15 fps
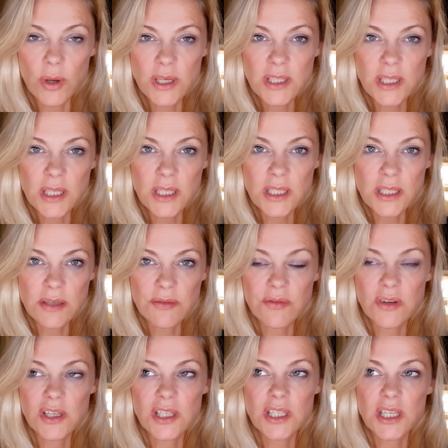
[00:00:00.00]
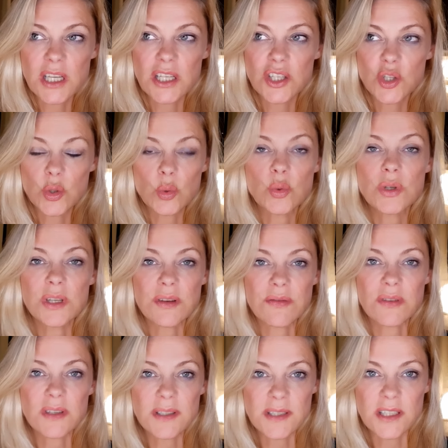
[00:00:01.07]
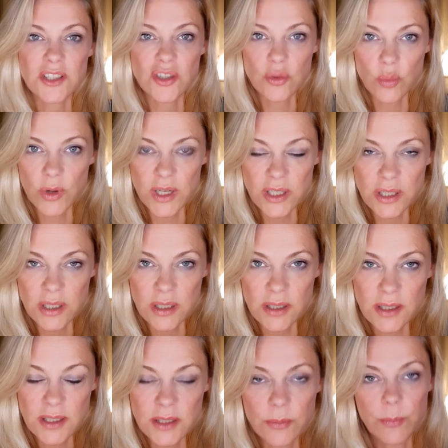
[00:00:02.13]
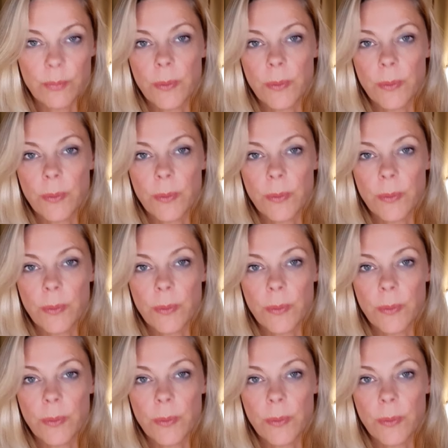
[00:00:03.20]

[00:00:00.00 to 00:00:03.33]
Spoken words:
is different in two different situations.